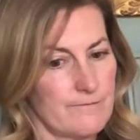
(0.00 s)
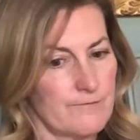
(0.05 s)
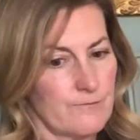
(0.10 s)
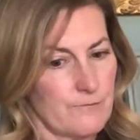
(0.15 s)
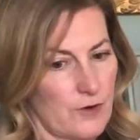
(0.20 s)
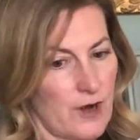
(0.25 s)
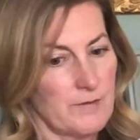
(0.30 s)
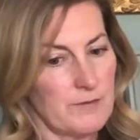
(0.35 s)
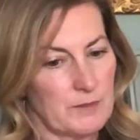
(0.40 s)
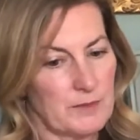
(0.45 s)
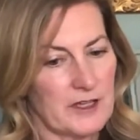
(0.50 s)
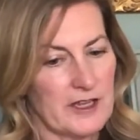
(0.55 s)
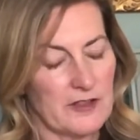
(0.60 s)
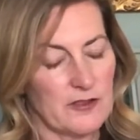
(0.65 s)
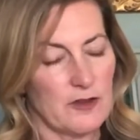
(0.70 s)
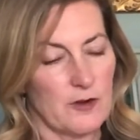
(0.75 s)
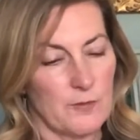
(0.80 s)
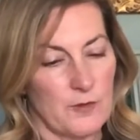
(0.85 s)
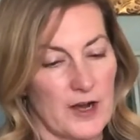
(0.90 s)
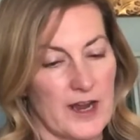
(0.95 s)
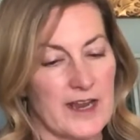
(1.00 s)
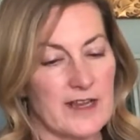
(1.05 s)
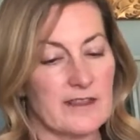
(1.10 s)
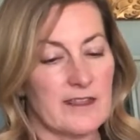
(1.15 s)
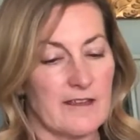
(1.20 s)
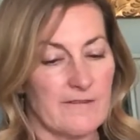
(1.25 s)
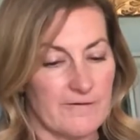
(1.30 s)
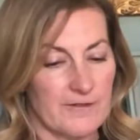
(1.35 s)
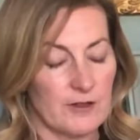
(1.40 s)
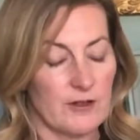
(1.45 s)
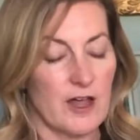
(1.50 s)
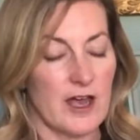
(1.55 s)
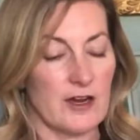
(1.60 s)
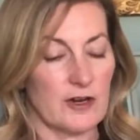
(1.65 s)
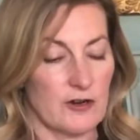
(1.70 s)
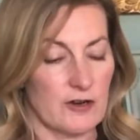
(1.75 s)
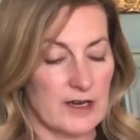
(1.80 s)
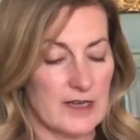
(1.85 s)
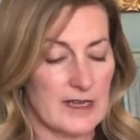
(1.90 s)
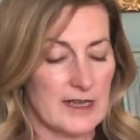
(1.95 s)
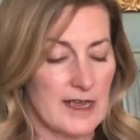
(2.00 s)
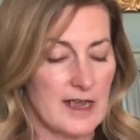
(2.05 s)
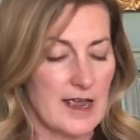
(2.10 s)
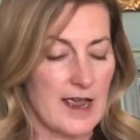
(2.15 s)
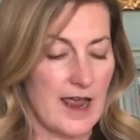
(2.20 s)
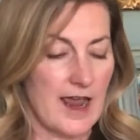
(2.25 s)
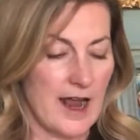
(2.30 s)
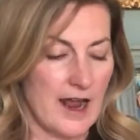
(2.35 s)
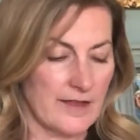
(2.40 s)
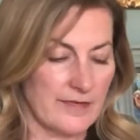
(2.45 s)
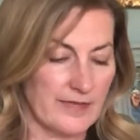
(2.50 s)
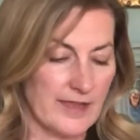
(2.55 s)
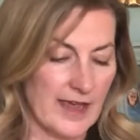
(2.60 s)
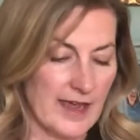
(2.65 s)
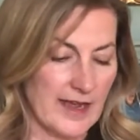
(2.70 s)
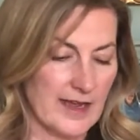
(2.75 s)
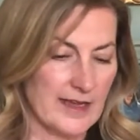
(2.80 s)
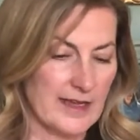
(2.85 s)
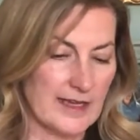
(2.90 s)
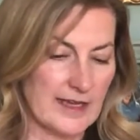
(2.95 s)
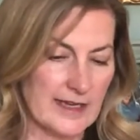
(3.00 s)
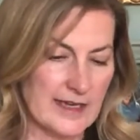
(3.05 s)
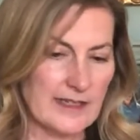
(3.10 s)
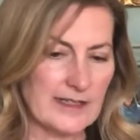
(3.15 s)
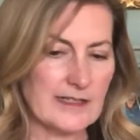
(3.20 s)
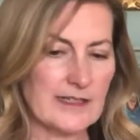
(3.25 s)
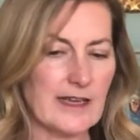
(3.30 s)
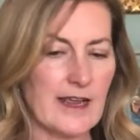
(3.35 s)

probably in their brain. They feel hungry and they eat,